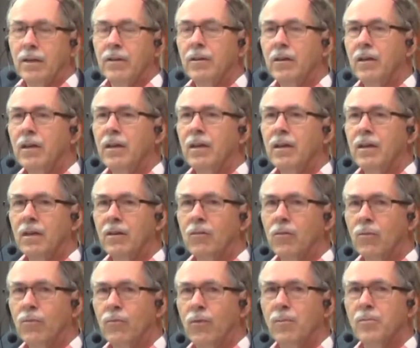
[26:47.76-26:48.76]
the
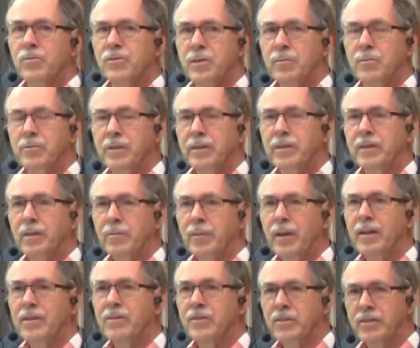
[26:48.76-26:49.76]
conformal symmetry
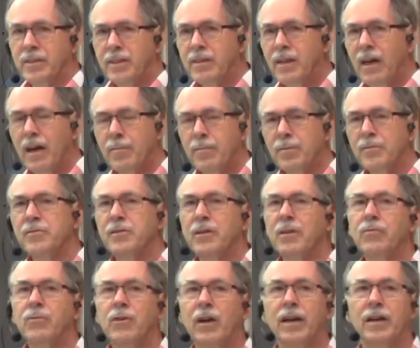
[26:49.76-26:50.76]
remains. And that happens
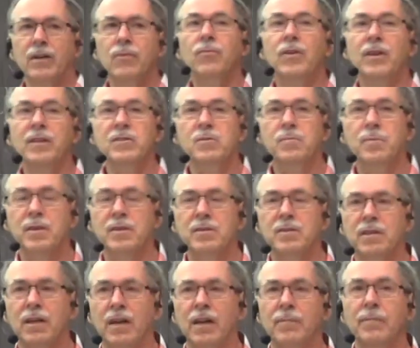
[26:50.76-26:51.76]
if you are in a flat
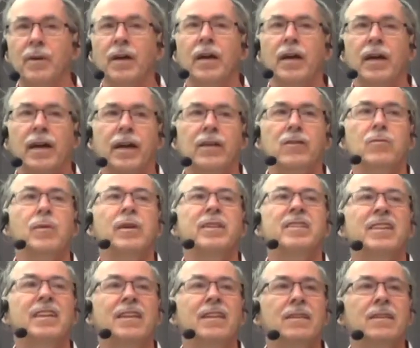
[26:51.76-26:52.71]
space-time and make the